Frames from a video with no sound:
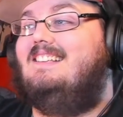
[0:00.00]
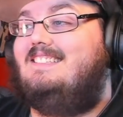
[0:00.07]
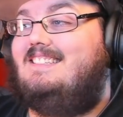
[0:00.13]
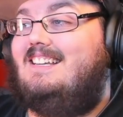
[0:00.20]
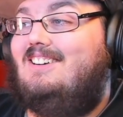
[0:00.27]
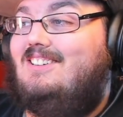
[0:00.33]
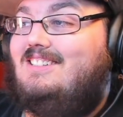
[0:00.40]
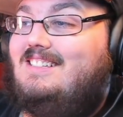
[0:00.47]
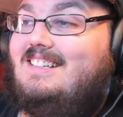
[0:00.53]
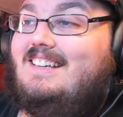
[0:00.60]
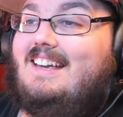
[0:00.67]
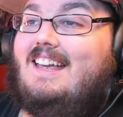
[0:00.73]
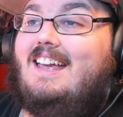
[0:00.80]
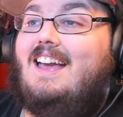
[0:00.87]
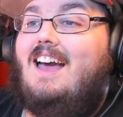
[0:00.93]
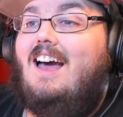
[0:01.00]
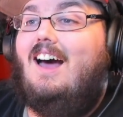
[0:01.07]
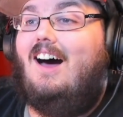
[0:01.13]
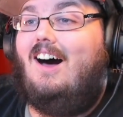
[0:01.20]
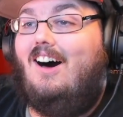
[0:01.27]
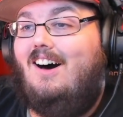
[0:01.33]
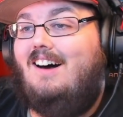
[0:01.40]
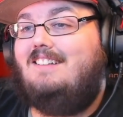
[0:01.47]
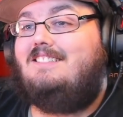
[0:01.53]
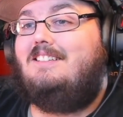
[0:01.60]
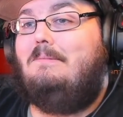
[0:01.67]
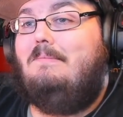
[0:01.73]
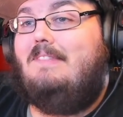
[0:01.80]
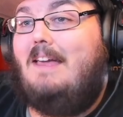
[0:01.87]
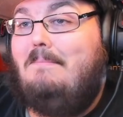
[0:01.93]
Seriously.
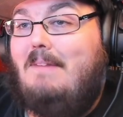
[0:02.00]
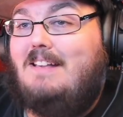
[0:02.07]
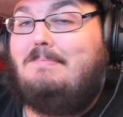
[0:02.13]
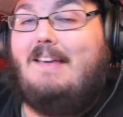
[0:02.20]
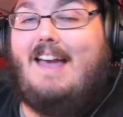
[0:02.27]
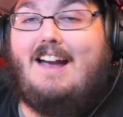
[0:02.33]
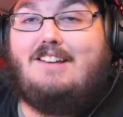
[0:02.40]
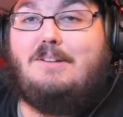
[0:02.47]
Awesome. That makes me